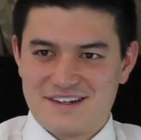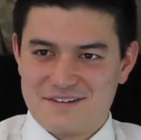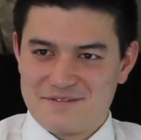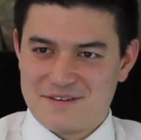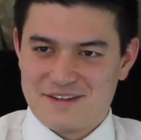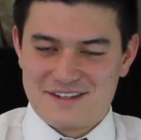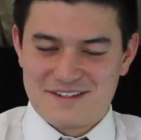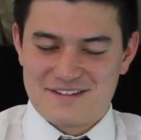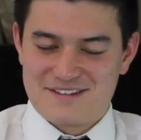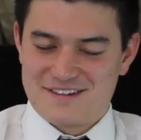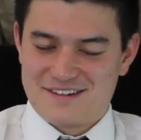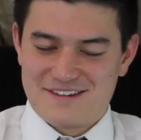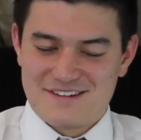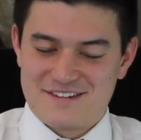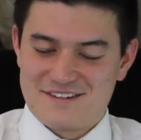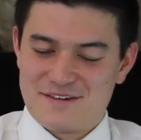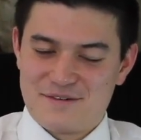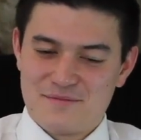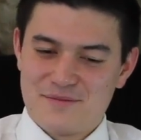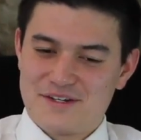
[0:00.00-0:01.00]
I mean,
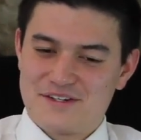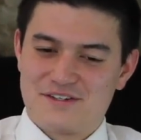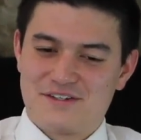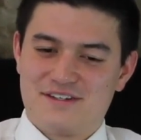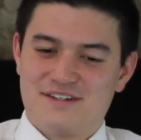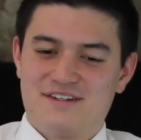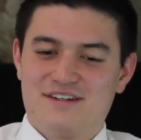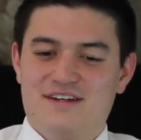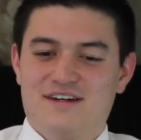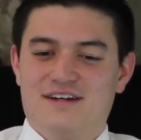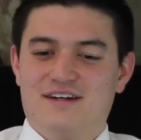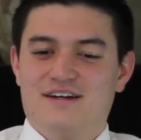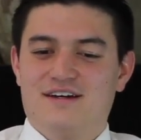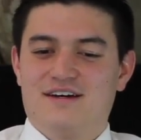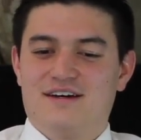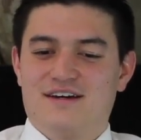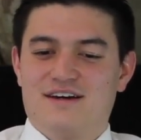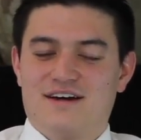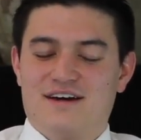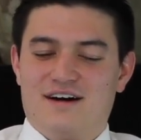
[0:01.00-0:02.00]
it's your mission,
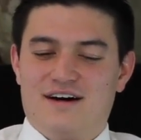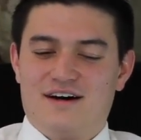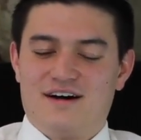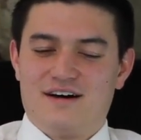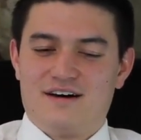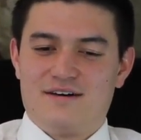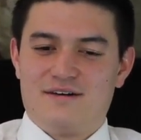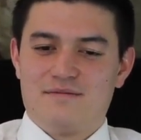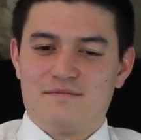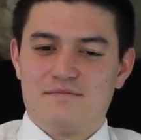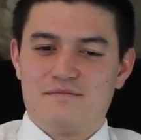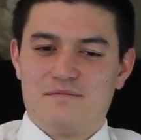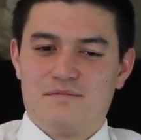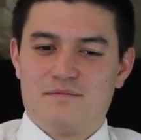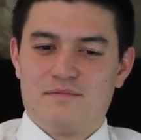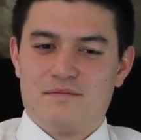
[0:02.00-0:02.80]
and